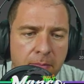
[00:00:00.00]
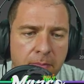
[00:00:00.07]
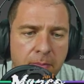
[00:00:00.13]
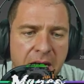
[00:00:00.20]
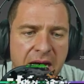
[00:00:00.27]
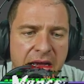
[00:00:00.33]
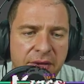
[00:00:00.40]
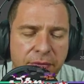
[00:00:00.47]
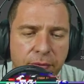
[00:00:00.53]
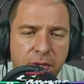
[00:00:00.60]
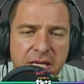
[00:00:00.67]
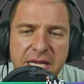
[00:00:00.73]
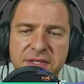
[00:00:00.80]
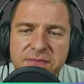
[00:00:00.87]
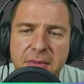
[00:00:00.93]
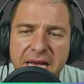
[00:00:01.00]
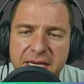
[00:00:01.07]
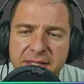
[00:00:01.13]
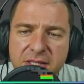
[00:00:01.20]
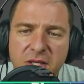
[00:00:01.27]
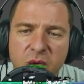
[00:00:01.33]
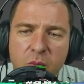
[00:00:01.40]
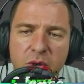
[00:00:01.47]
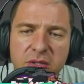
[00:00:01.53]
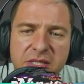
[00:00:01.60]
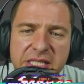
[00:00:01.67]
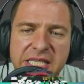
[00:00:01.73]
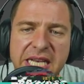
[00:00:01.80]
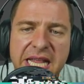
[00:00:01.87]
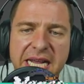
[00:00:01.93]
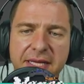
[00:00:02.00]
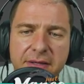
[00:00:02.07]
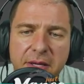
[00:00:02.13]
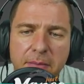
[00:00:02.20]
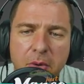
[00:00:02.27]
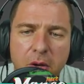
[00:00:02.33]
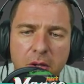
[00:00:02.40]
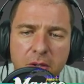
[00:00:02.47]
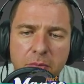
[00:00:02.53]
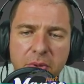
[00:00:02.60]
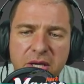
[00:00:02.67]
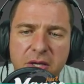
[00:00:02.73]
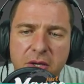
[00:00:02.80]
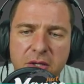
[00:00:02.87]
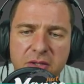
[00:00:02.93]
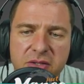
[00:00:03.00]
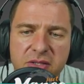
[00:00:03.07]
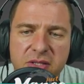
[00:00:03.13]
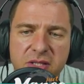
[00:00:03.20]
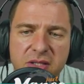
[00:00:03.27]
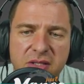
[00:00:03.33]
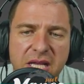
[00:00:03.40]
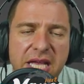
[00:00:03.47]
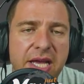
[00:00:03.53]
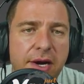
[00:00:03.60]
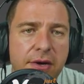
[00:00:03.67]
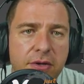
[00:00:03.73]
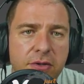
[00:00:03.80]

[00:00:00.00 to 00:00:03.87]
my 3ds Max will select them all because they are